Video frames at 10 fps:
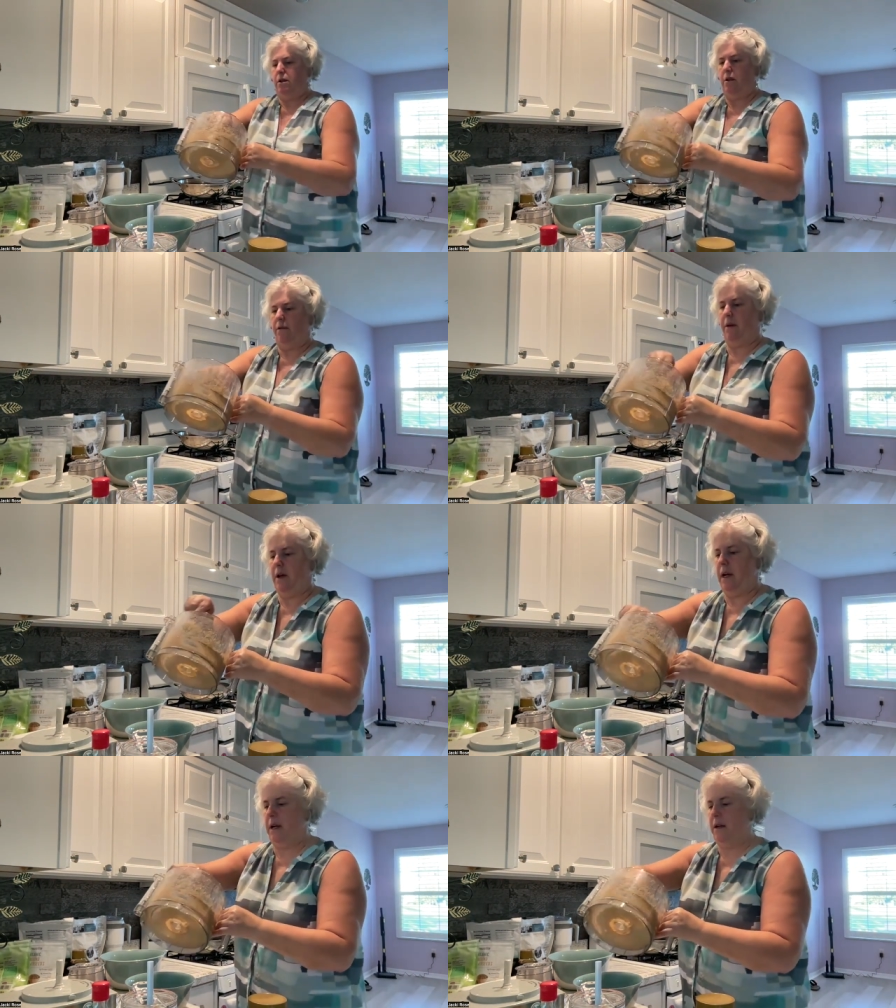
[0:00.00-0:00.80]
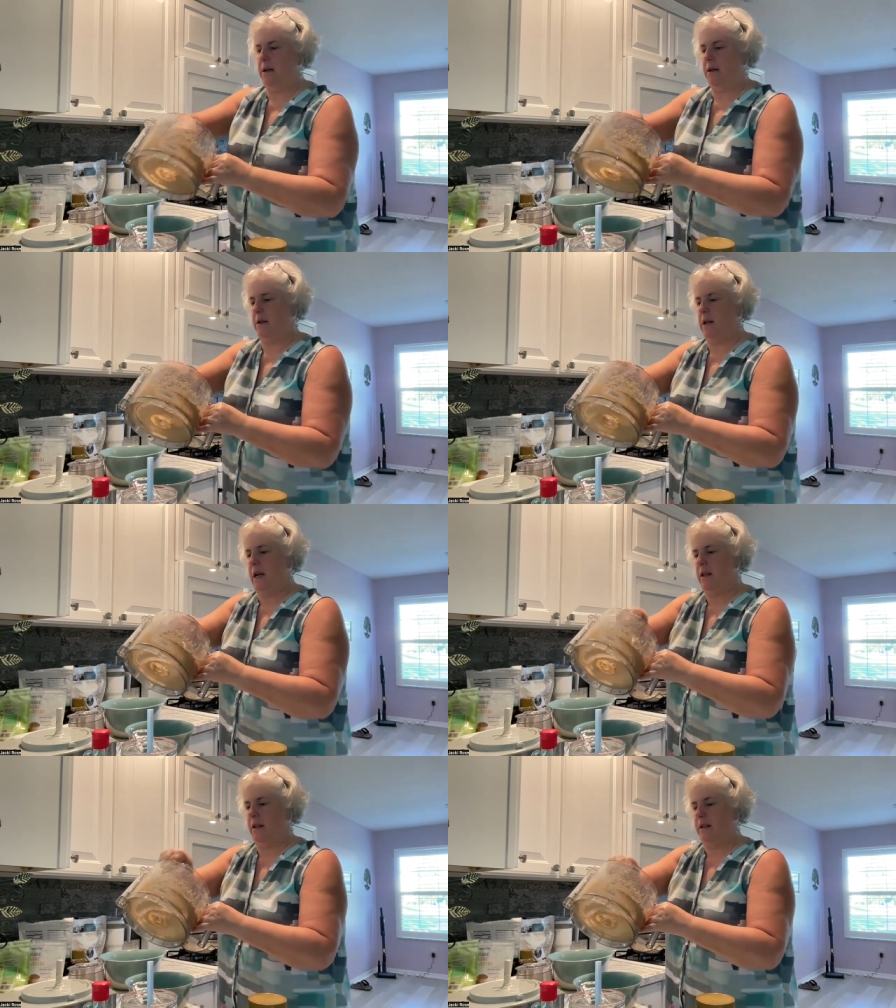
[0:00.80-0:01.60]
So I
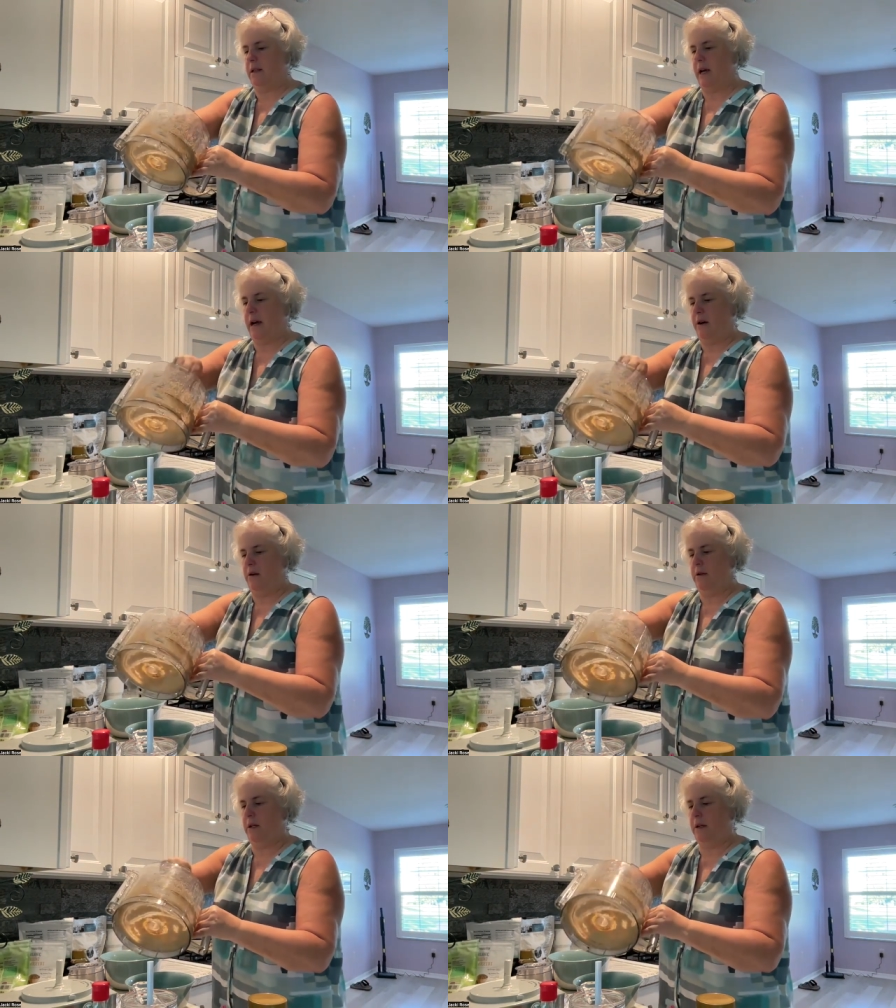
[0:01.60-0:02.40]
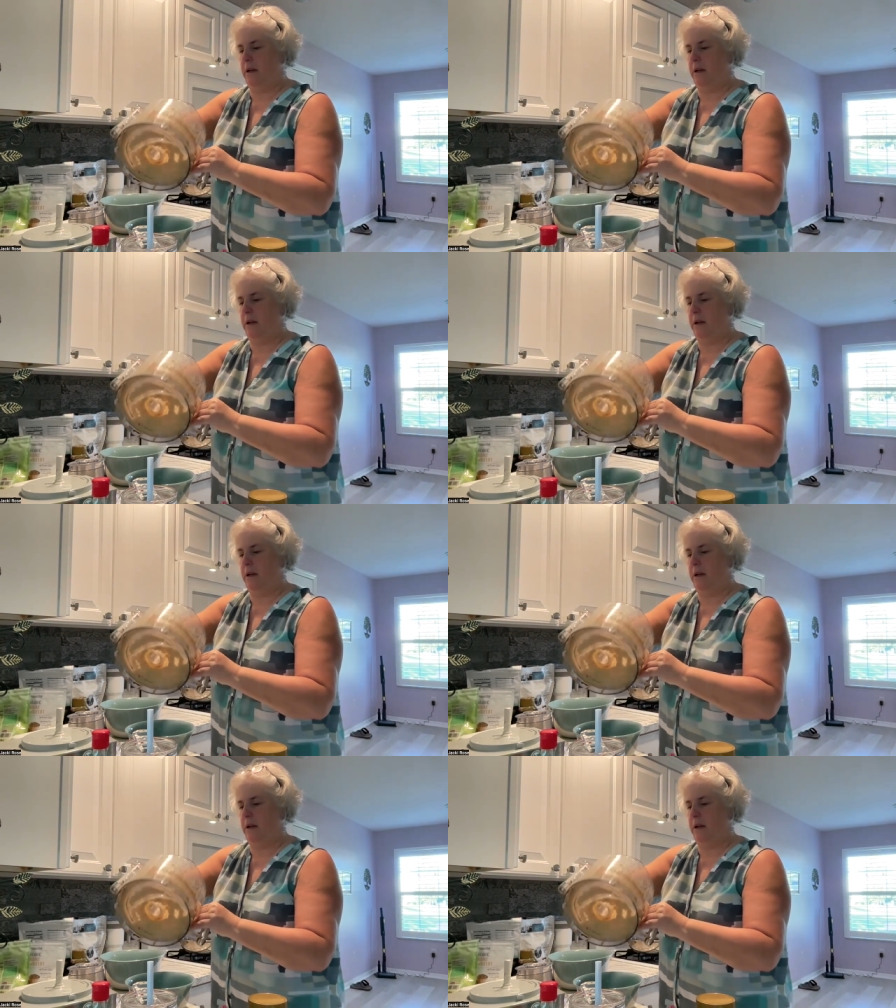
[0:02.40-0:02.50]
take this out.